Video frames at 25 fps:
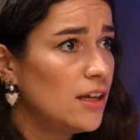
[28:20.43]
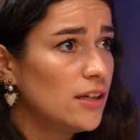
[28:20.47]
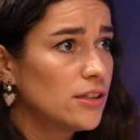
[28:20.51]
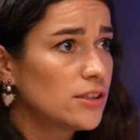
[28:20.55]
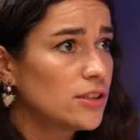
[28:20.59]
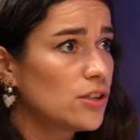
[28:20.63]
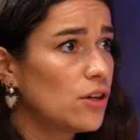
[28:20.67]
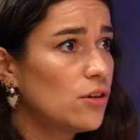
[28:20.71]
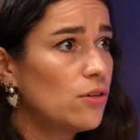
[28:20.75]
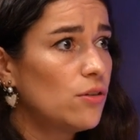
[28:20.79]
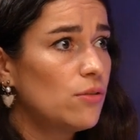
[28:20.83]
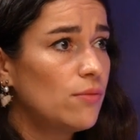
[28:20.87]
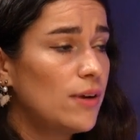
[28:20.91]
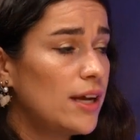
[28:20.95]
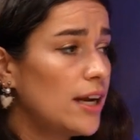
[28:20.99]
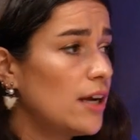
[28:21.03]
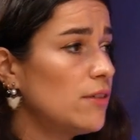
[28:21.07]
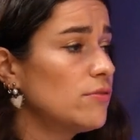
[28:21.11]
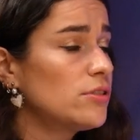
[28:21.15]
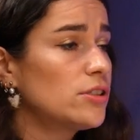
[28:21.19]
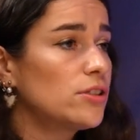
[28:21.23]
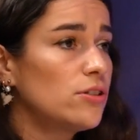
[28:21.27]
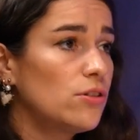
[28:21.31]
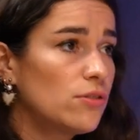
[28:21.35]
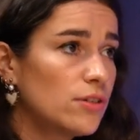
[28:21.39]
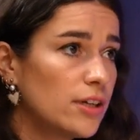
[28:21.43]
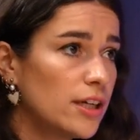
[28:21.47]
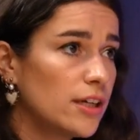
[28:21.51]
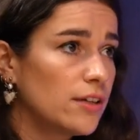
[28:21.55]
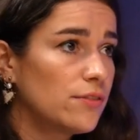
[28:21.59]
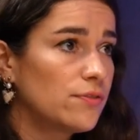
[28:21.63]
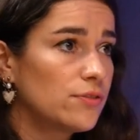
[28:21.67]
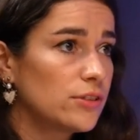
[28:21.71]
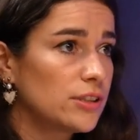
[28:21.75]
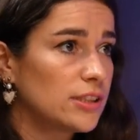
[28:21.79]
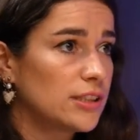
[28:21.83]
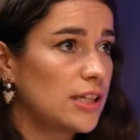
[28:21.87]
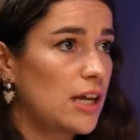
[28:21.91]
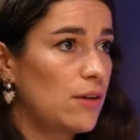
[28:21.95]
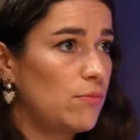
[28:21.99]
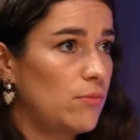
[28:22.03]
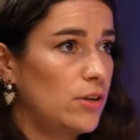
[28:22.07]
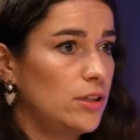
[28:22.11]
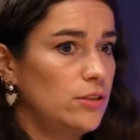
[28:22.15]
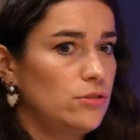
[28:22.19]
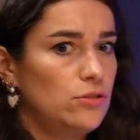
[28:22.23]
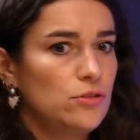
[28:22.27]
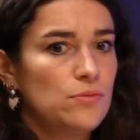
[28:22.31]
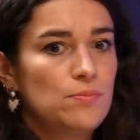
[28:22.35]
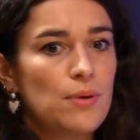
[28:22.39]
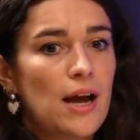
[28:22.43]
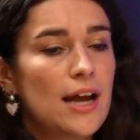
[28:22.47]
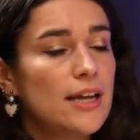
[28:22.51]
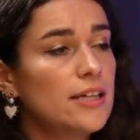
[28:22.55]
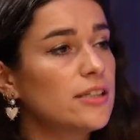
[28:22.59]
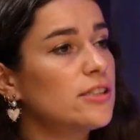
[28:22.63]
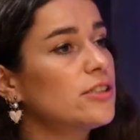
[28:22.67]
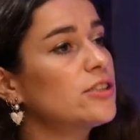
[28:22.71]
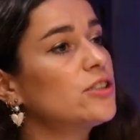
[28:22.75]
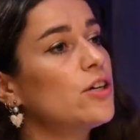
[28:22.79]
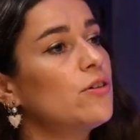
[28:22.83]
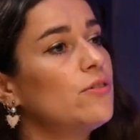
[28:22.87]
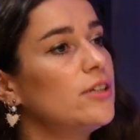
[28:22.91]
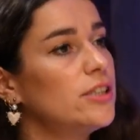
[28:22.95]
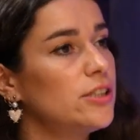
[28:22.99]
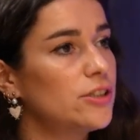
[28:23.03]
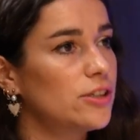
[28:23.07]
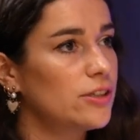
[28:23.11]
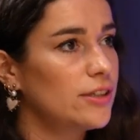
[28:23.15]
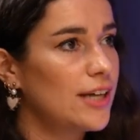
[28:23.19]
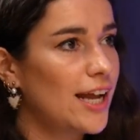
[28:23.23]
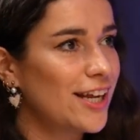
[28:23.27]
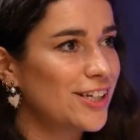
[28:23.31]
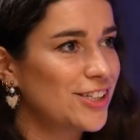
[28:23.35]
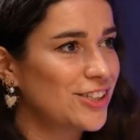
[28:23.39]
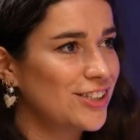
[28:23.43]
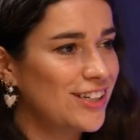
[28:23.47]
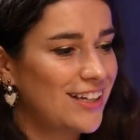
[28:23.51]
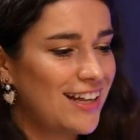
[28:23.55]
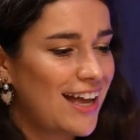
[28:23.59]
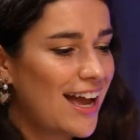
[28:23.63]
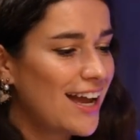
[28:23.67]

So when I was looking for someone, Dubai is so international.